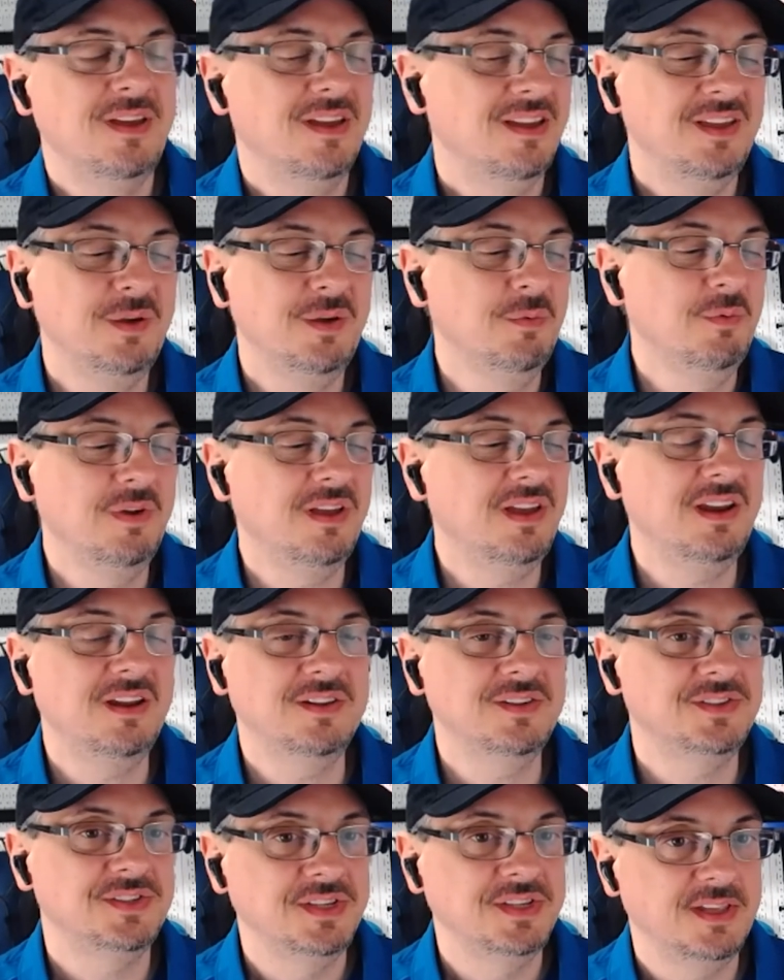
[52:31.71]
You really
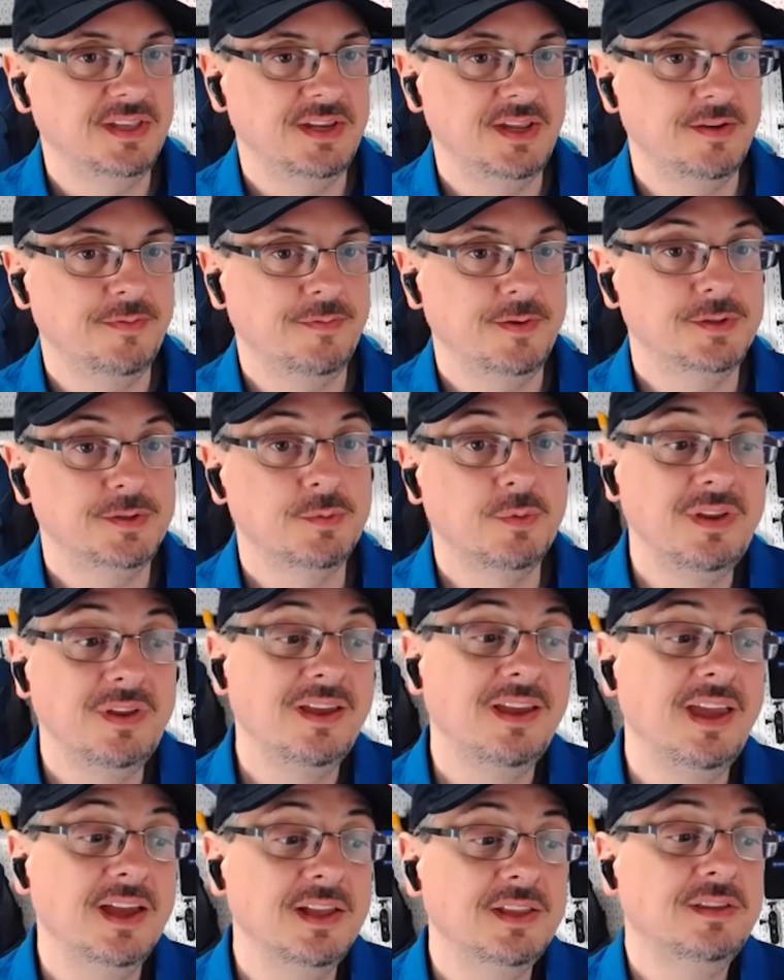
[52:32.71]
don't see the difference. When
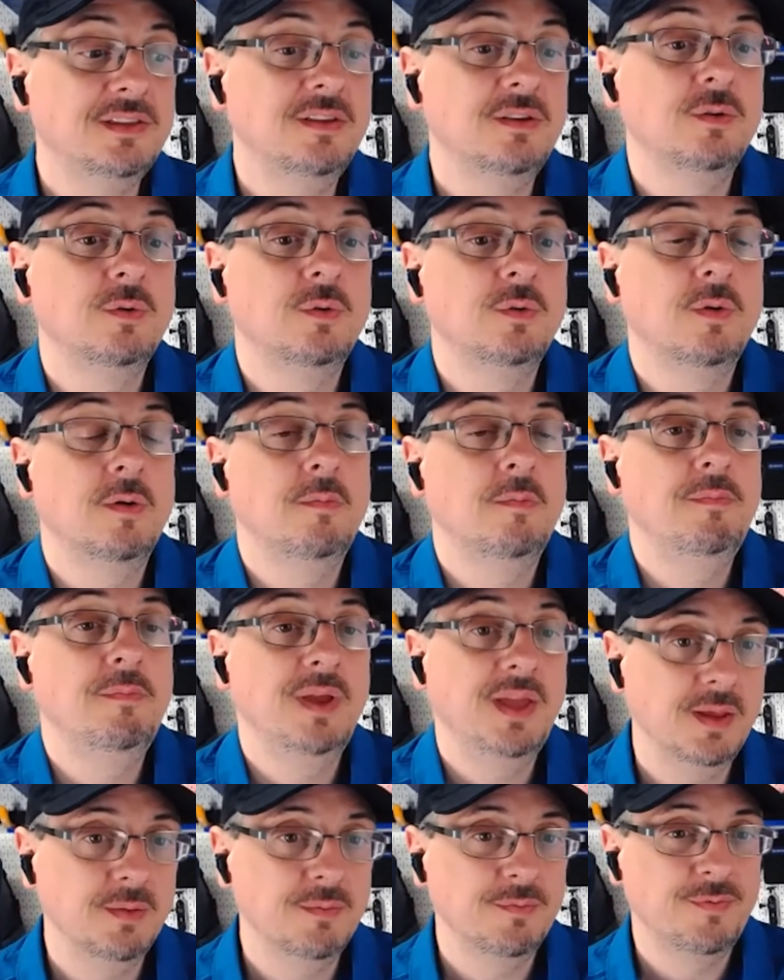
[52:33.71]
you get to
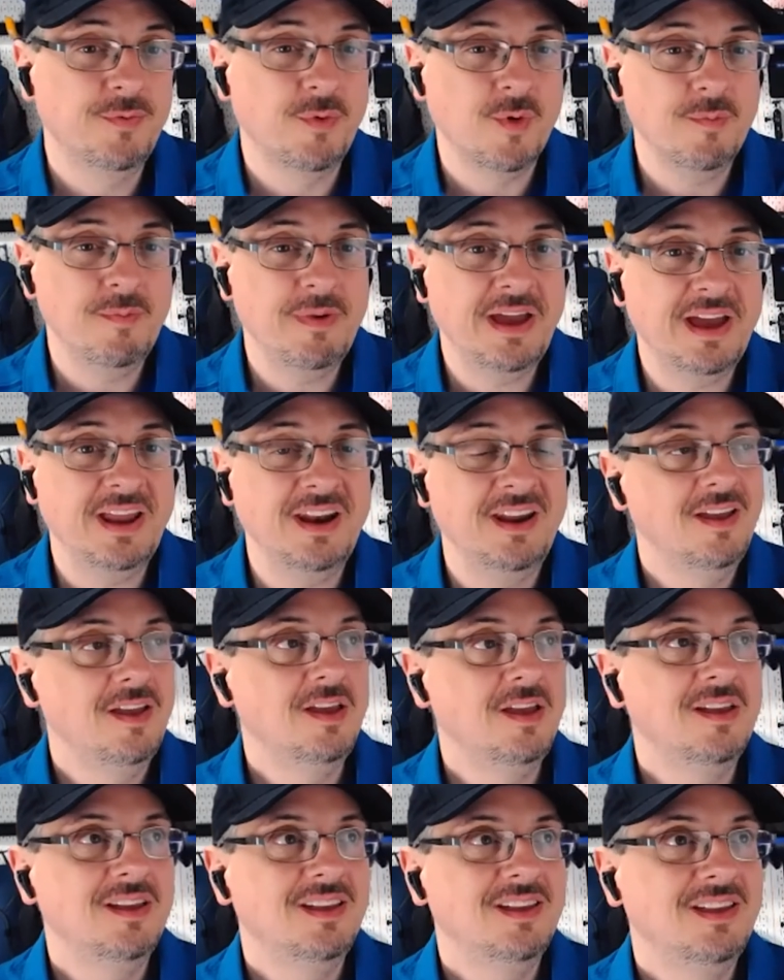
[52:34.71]
medium format,
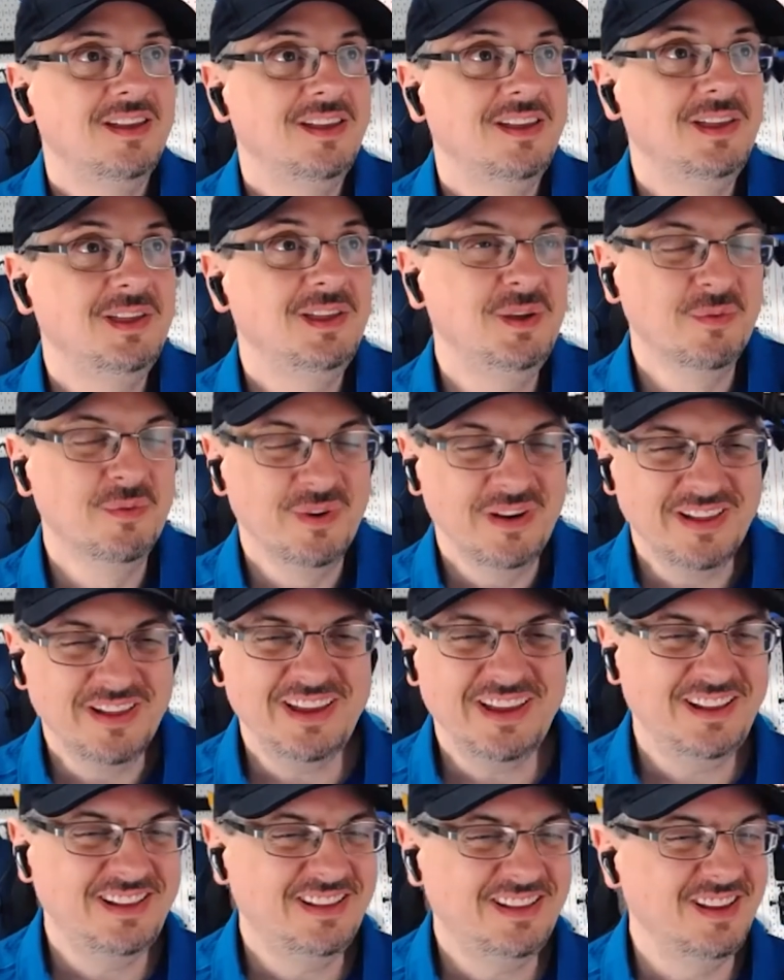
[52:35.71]
you
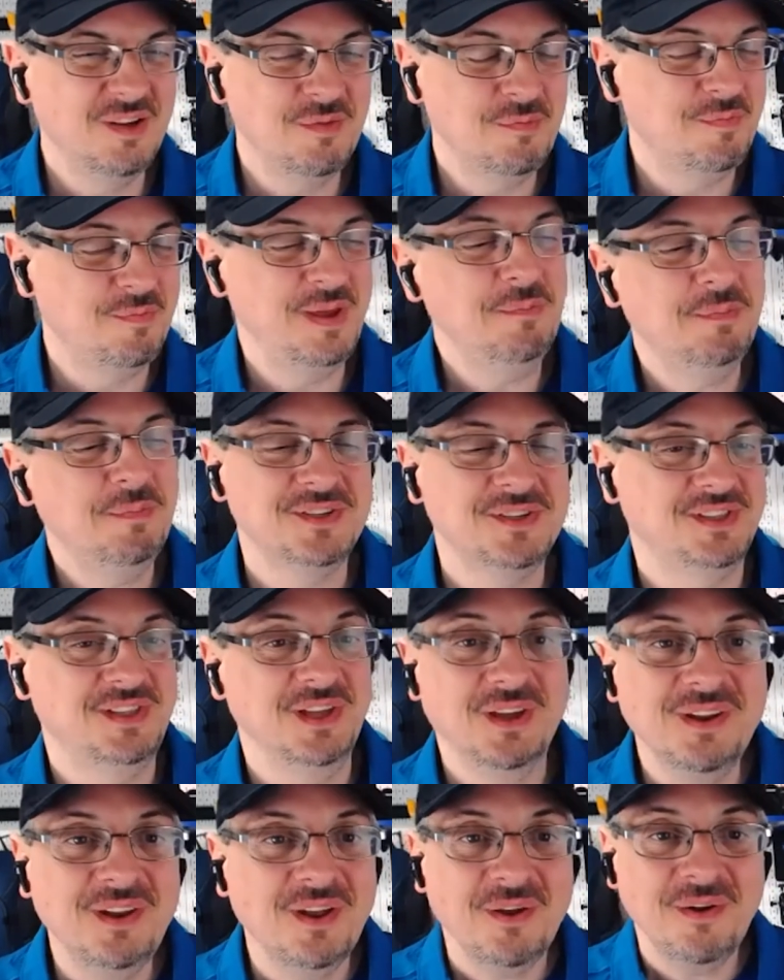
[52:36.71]
really, people
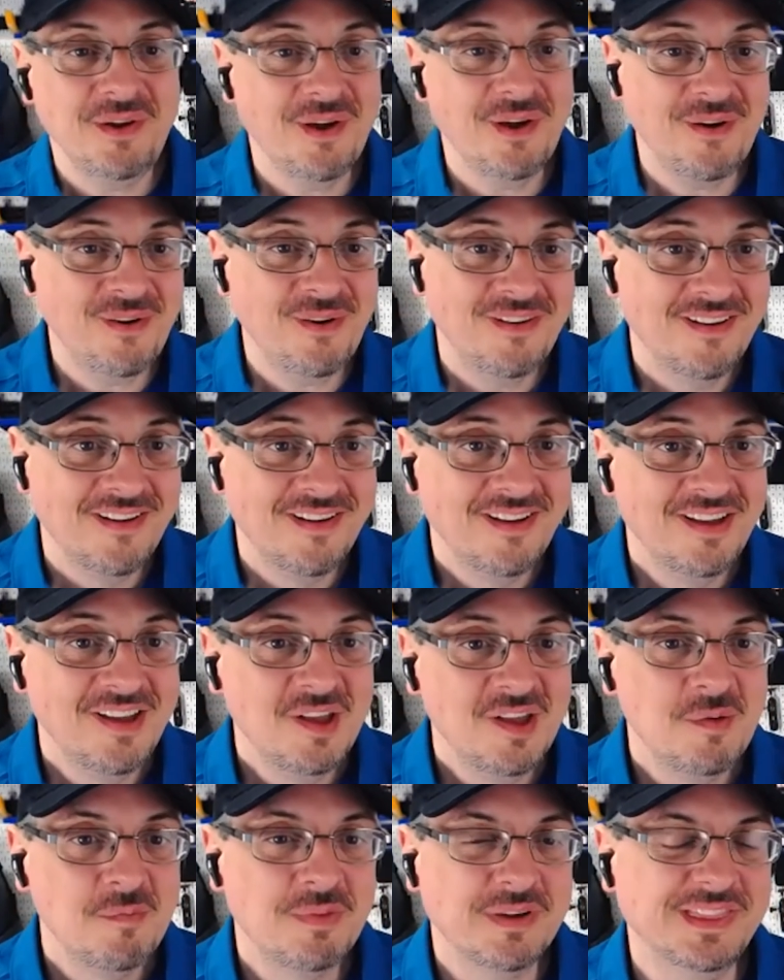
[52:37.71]
still don't know,
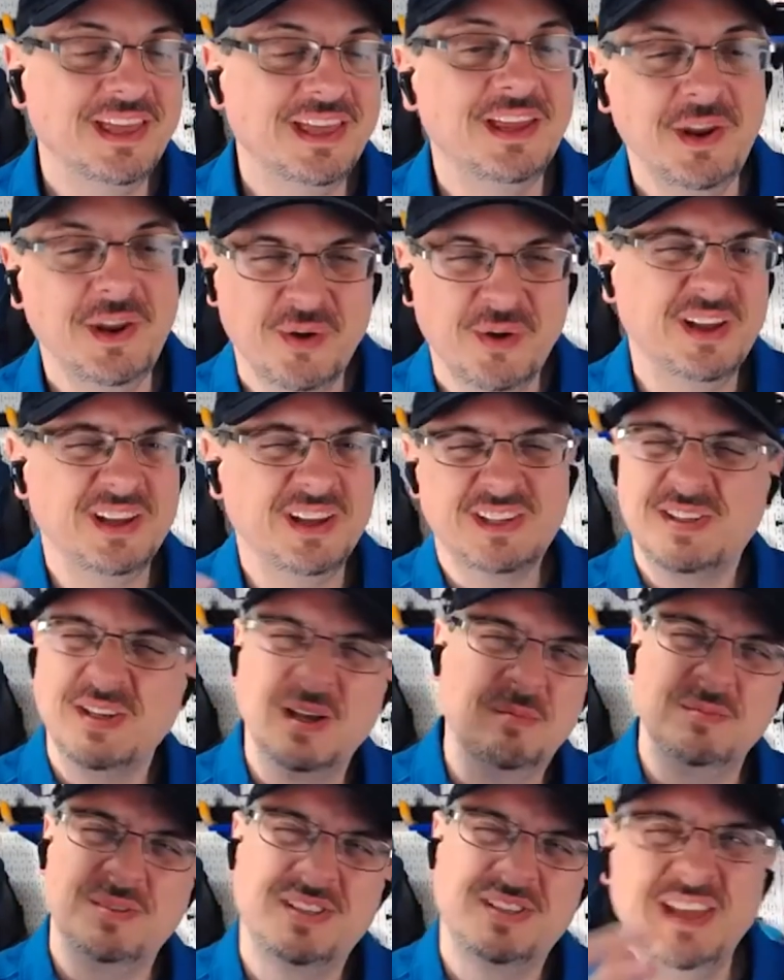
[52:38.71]
but they know that
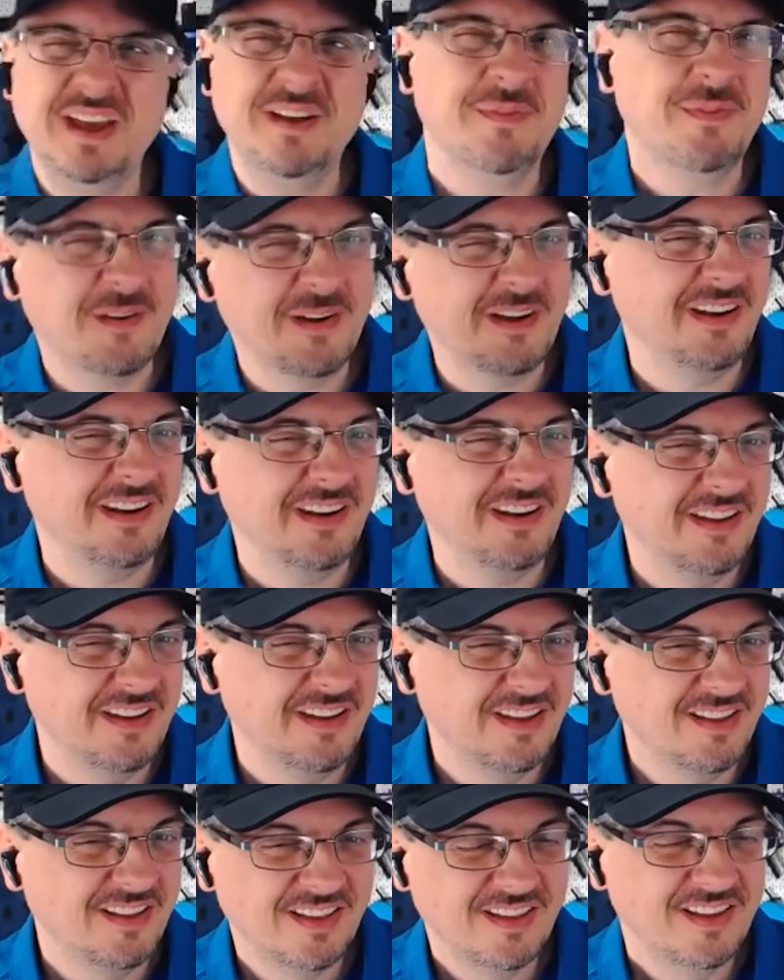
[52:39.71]
something's different,
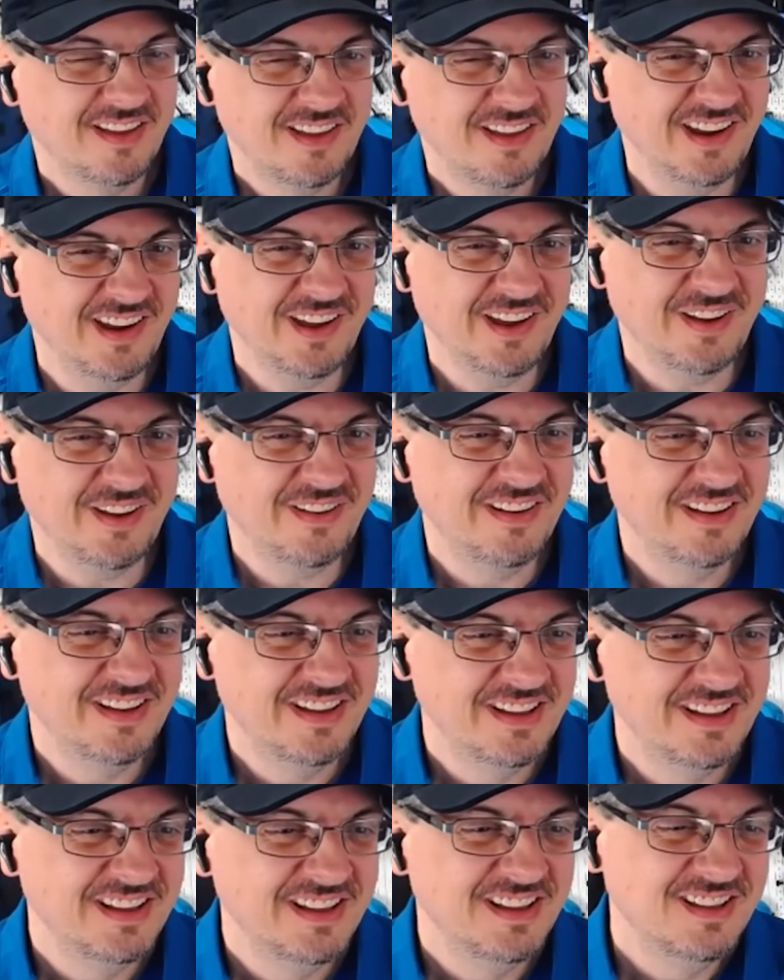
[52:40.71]
you know?
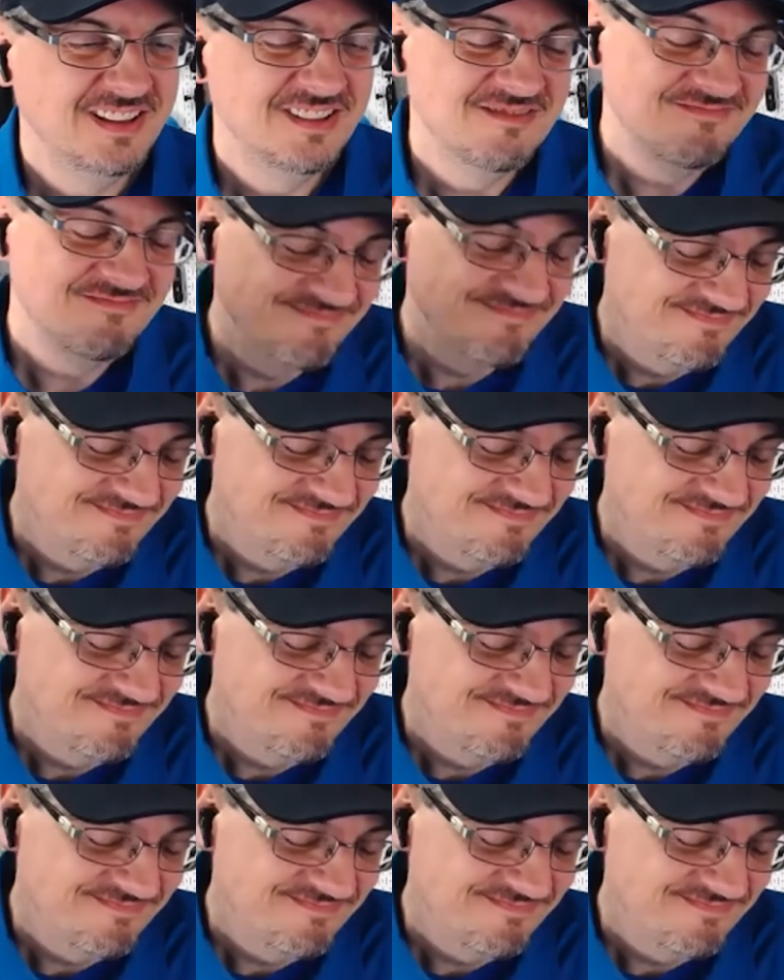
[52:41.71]
Right.